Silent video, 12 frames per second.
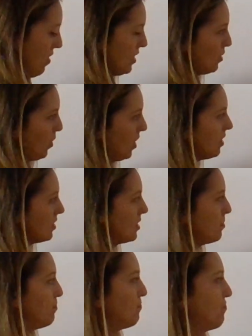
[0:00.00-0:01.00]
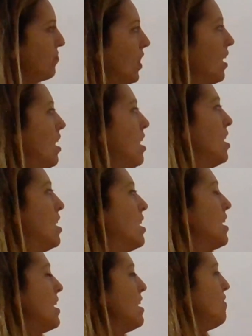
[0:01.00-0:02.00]
how this works.
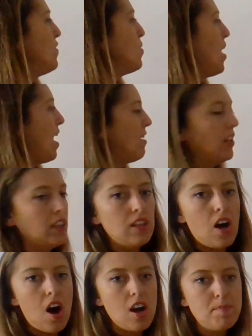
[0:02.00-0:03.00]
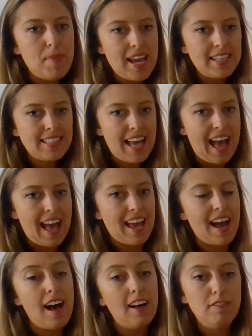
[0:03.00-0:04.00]
If you have log base
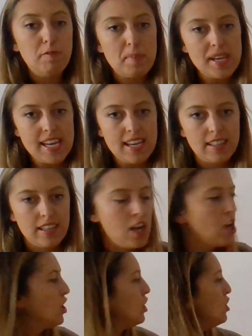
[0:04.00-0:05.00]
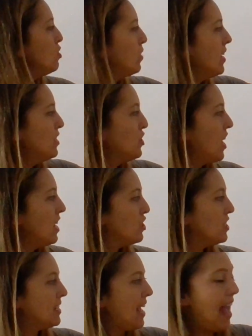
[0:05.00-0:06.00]
a of b, you can
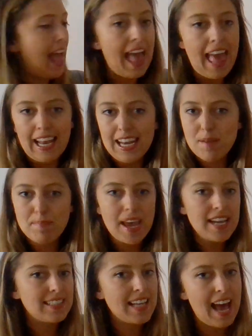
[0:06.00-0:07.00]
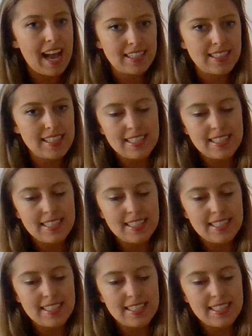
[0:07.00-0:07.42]
change it to any base x.